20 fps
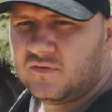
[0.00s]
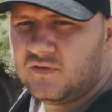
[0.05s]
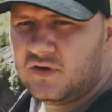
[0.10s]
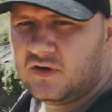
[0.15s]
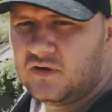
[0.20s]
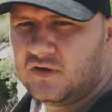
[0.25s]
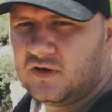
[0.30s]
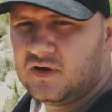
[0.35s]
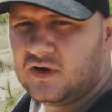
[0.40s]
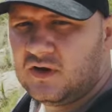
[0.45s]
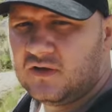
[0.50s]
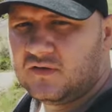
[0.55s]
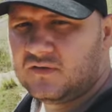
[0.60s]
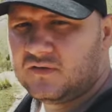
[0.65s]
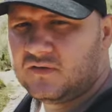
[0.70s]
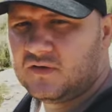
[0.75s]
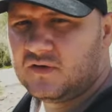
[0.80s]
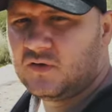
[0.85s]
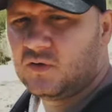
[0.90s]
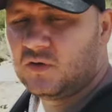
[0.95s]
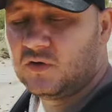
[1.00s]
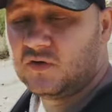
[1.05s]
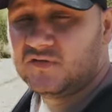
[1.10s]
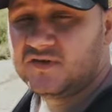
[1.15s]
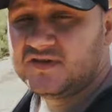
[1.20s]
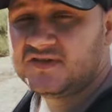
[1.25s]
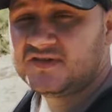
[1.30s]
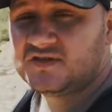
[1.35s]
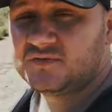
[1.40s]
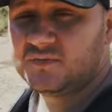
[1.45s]
Very nice All
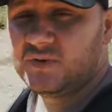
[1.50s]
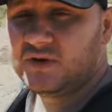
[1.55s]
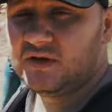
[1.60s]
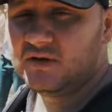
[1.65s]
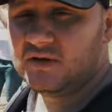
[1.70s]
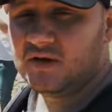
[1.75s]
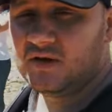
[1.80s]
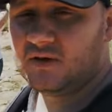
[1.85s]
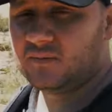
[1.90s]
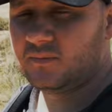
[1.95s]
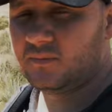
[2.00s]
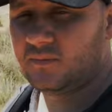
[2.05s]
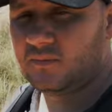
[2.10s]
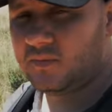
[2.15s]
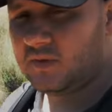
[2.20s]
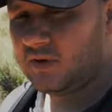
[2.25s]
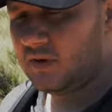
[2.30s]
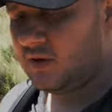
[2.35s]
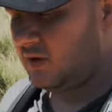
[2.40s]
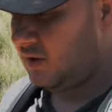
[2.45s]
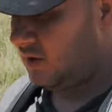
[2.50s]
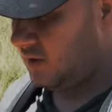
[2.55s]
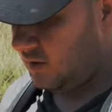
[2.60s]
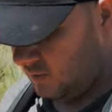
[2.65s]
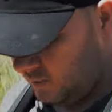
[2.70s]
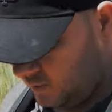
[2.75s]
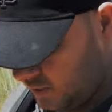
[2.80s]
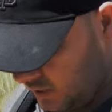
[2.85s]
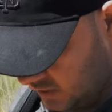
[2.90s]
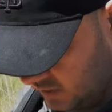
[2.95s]
of this has been um,
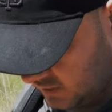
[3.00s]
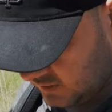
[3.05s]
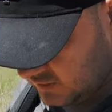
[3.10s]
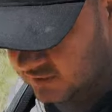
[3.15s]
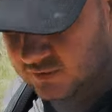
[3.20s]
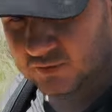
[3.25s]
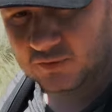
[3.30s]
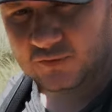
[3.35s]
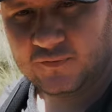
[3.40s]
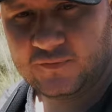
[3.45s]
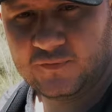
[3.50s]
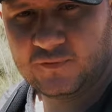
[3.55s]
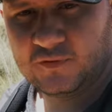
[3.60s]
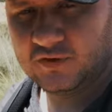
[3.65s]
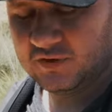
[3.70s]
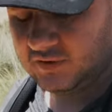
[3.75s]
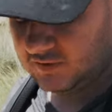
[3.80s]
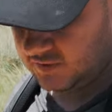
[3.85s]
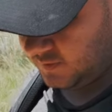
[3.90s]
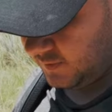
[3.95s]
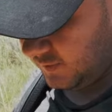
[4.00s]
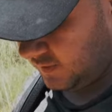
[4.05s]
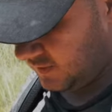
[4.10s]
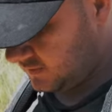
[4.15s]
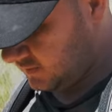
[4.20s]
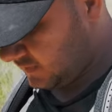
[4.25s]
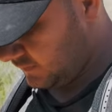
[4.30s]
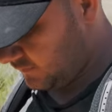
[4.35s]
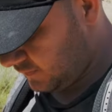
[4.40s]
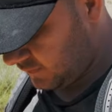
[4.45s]
pocket 2 footage
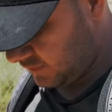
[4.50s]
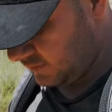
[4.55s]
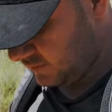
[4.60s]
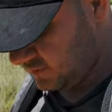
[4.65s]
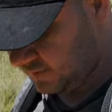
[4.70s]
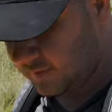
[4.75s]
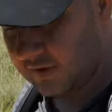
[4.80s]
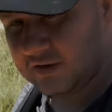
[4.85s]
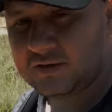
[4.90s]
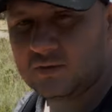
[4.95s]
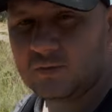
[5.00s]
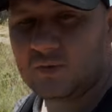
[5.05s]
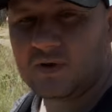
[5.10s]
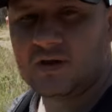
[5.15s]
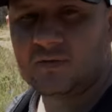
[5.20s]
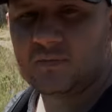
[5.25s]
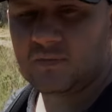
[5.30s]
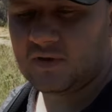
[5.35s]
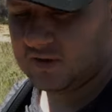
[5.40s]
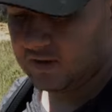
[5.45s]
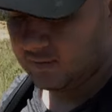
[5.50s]
because my phone's packed away and my